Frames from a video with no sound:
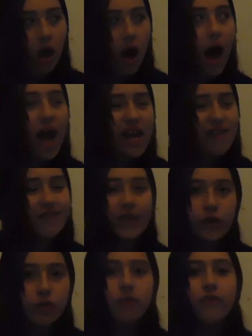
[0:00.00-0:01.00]
I have
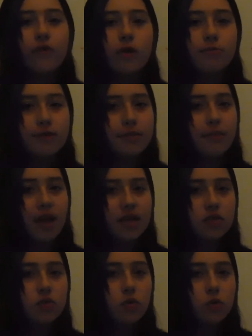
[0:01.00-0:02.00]
uniforms at my
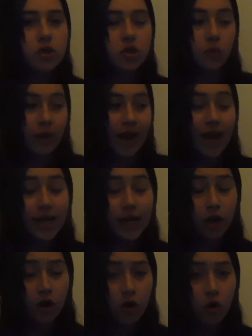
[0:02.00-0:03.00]
school, so when I get
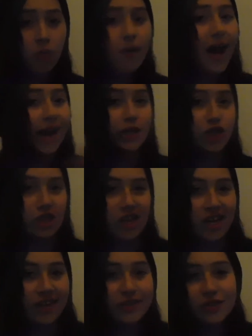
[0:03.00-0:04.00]
home, I
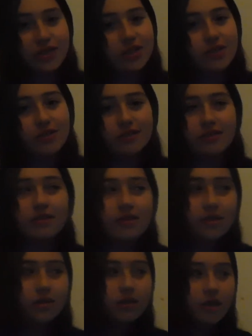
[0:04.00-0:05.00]
change
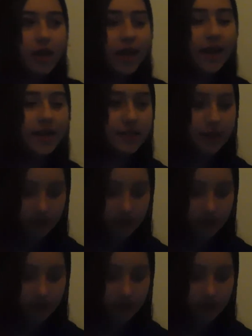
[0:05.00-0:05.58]
into,